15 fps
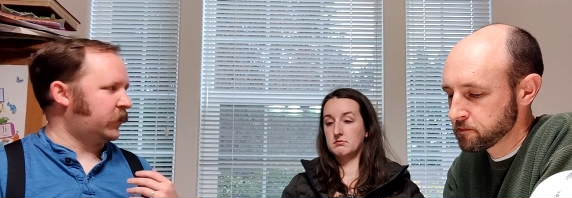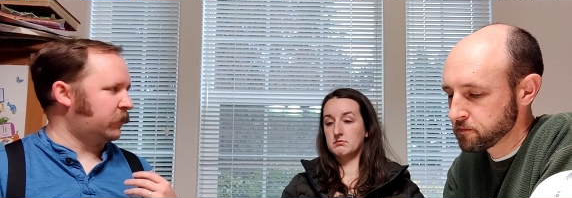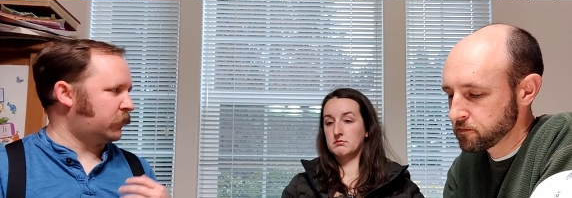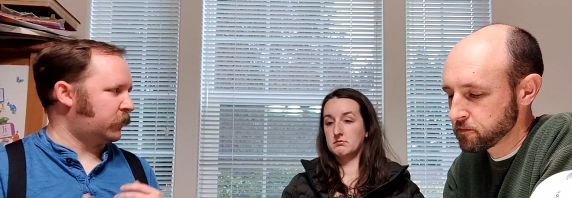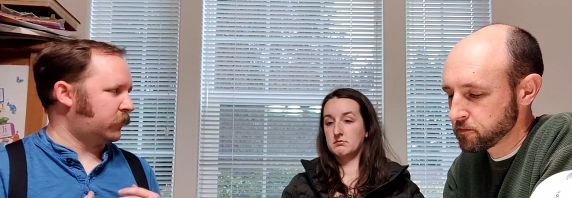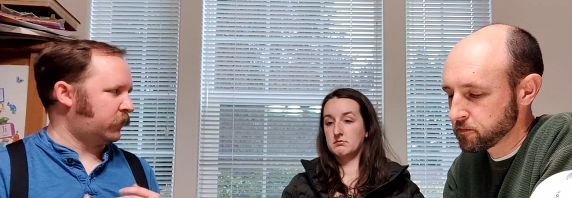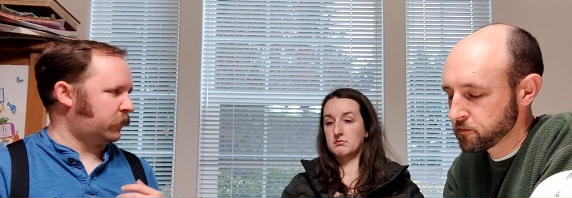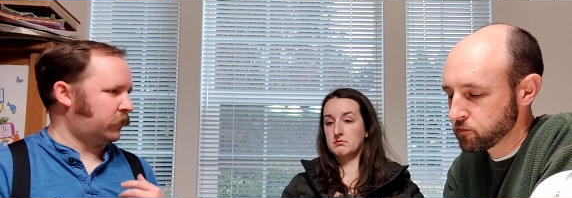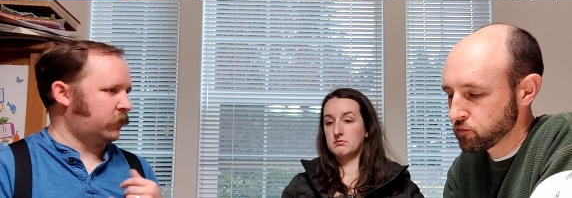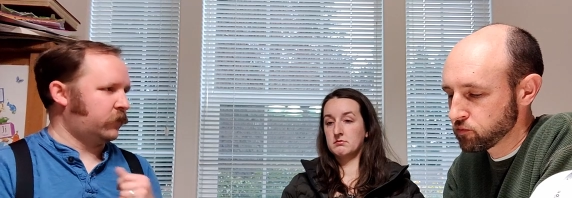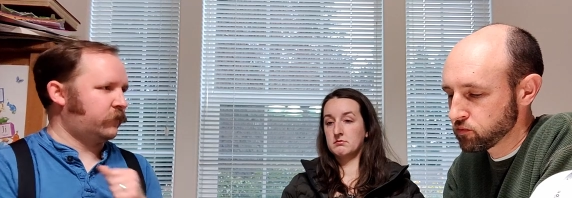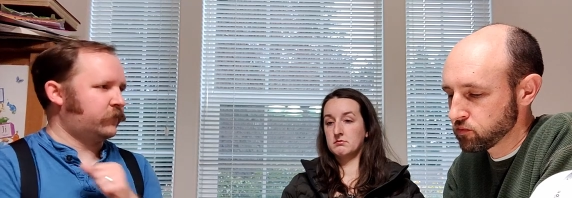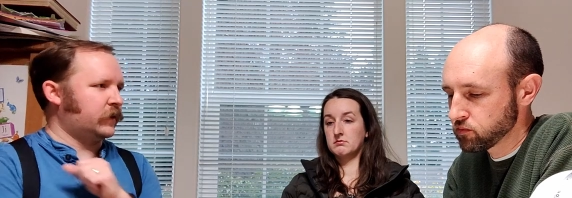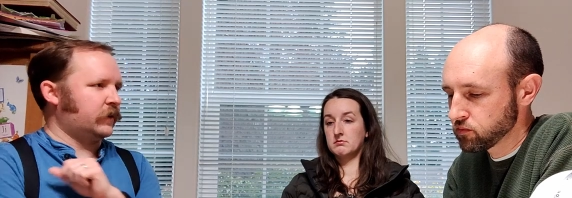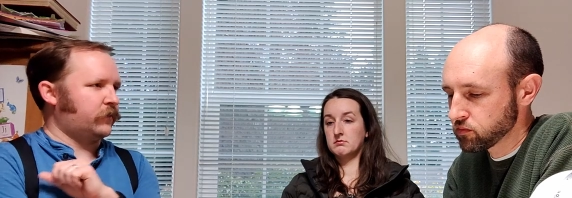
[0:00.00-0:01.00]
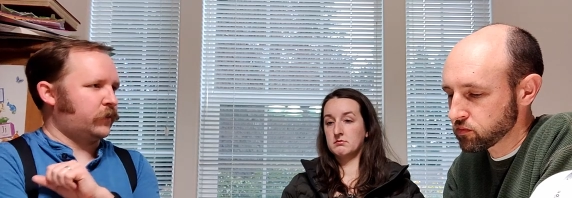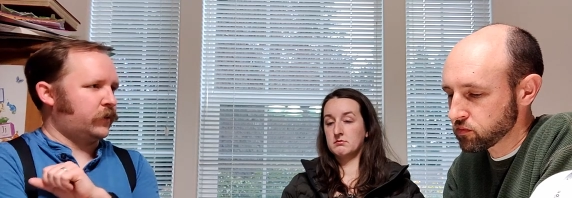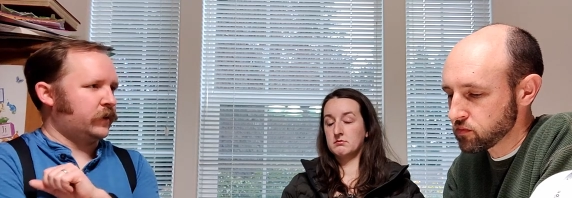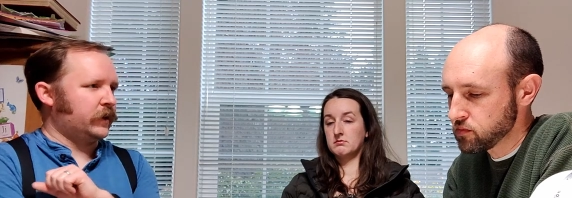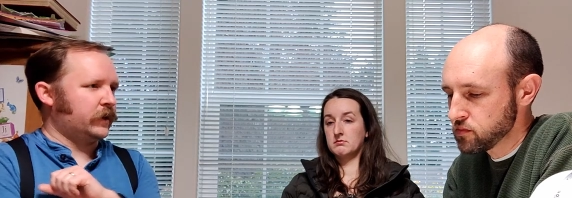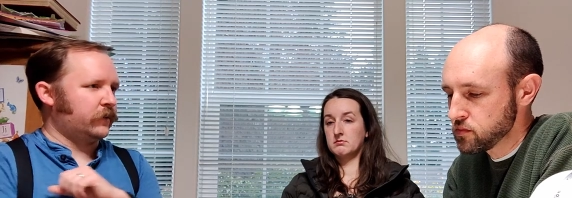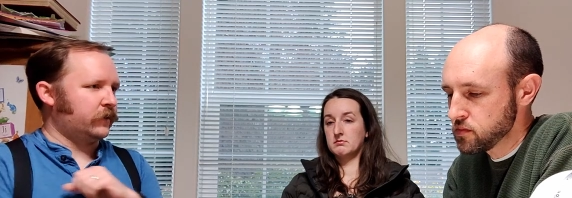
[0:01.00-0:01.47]
Speaker 1: flavor or the third flavor
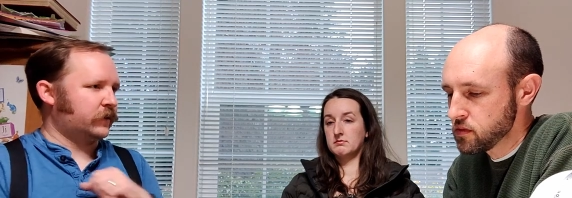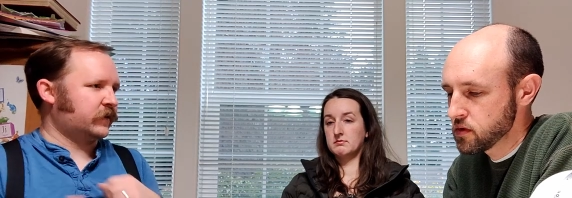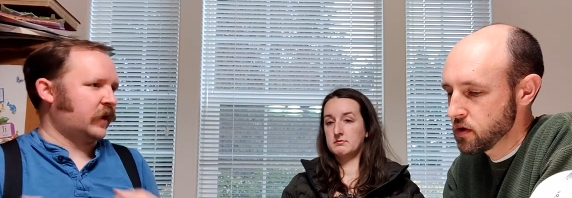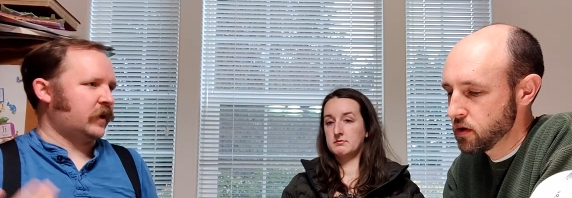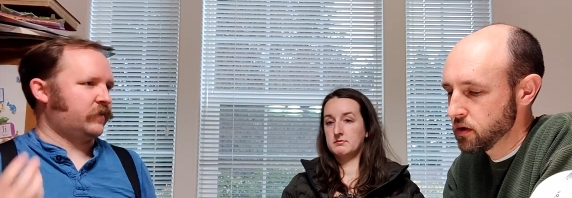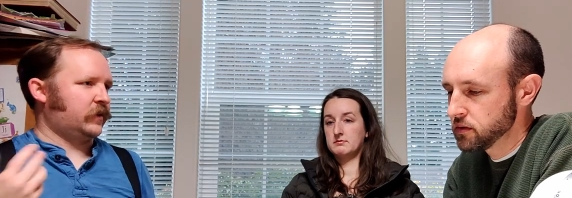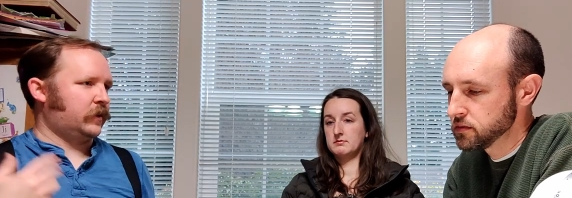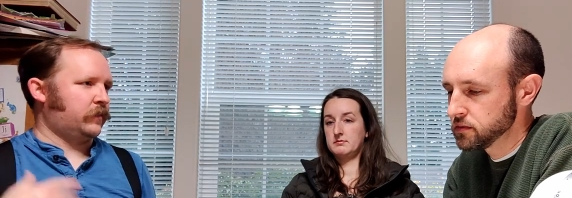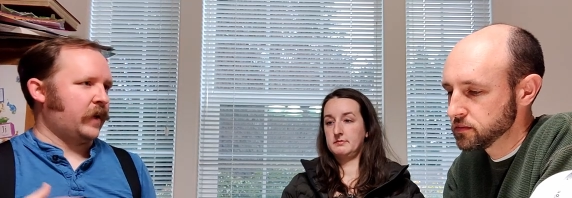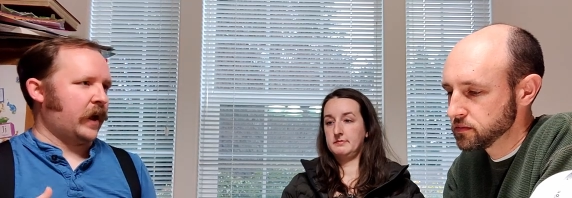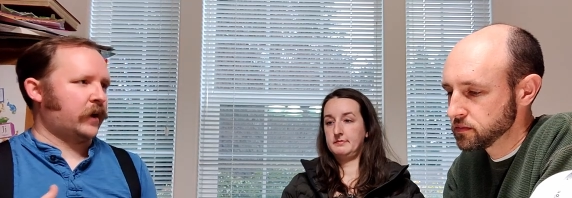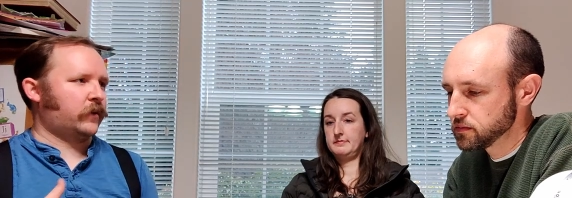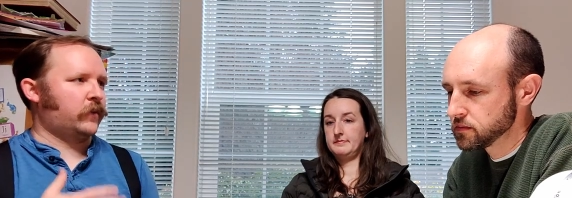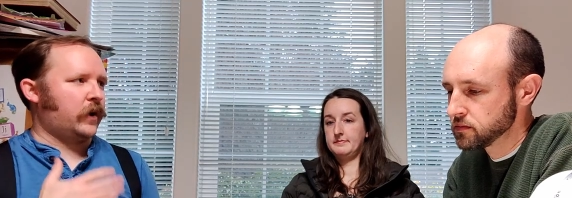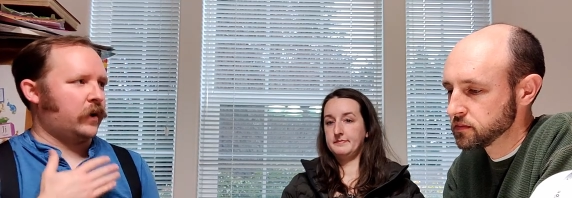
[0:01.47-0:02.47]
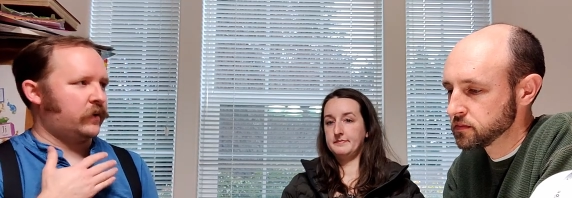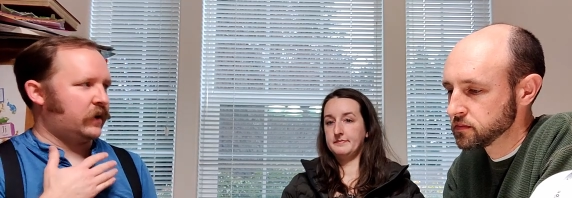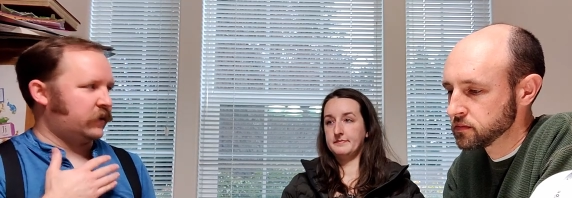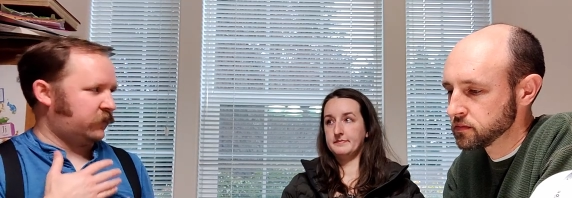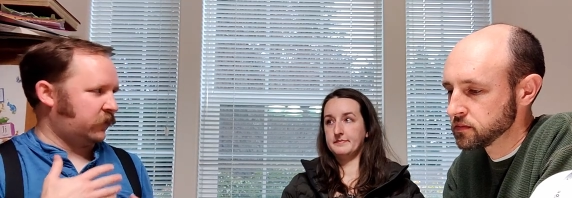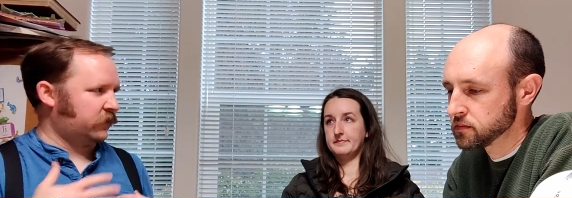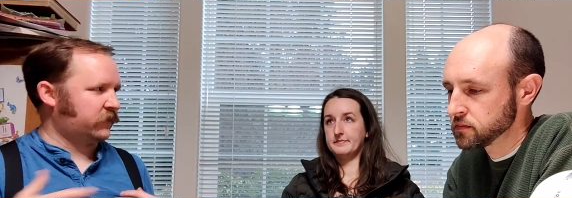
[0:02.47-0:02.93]
you get, or it's kind of in the background
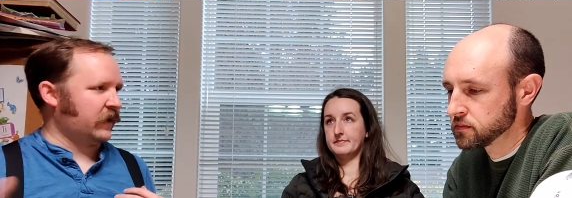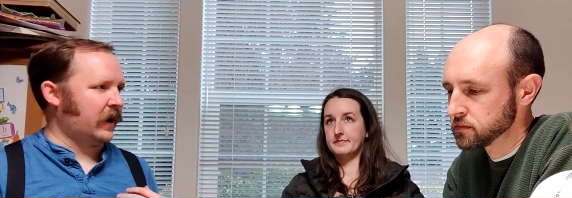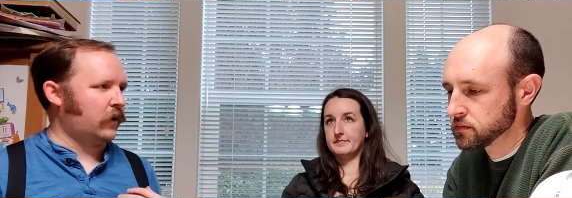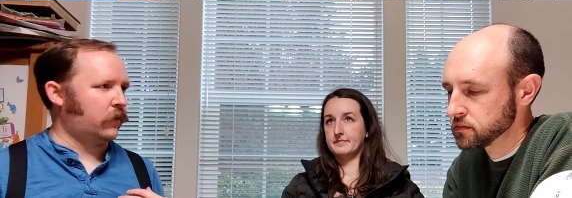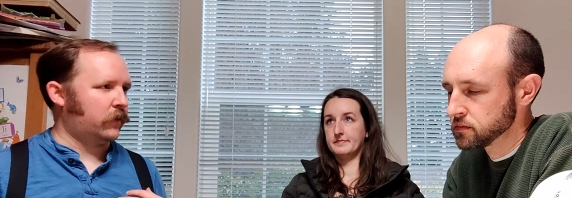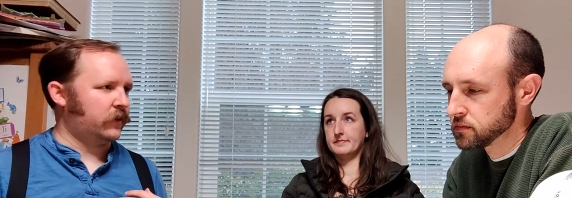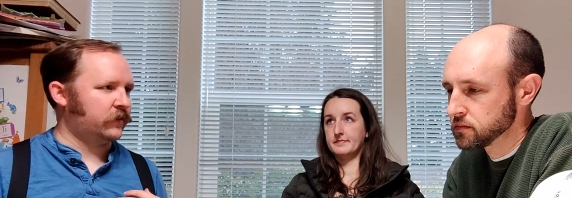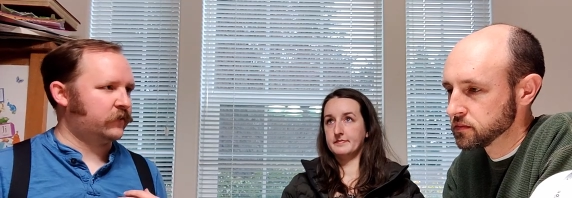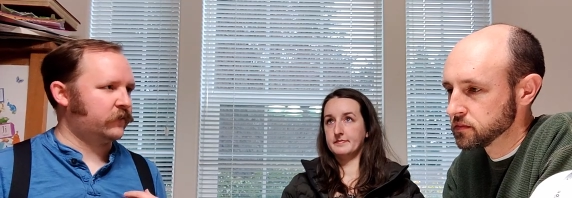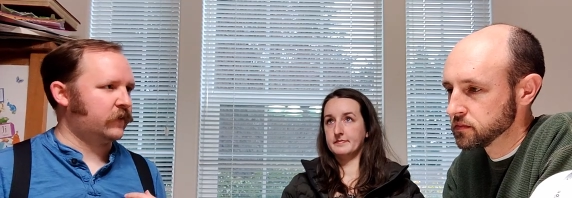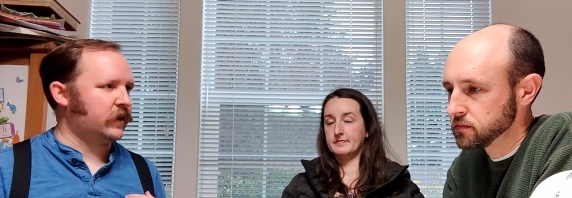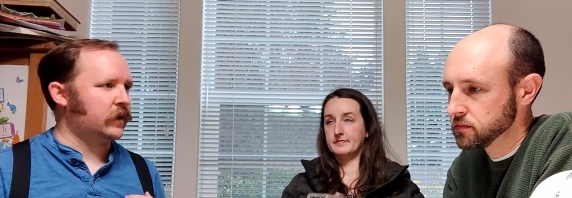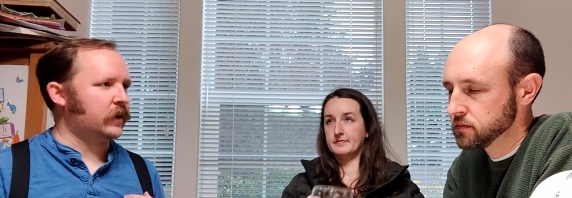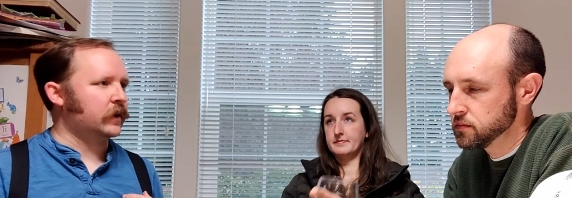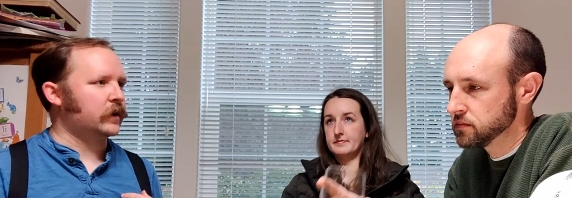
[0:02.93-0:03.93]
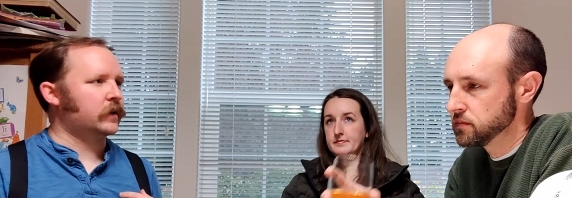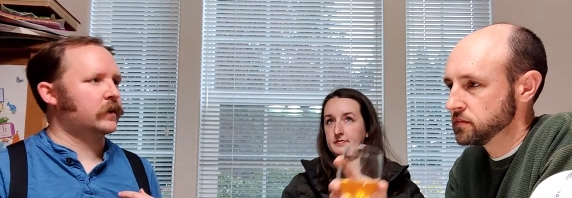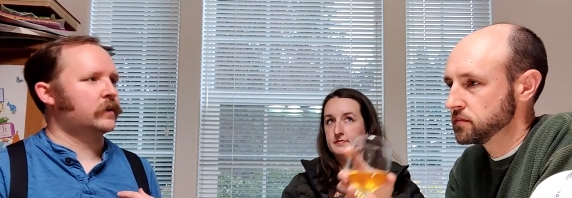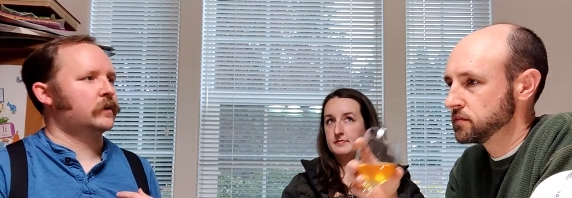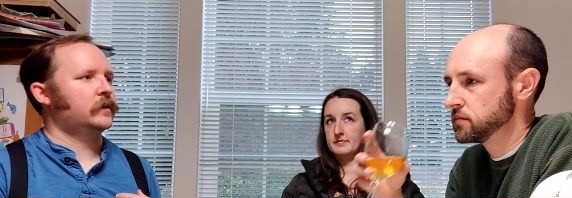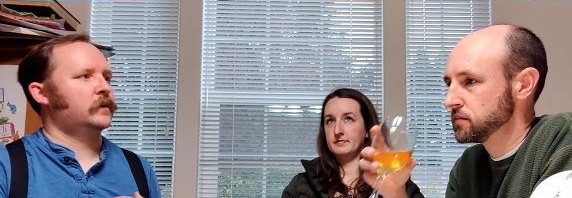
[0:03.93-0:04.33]
as the sour is fading.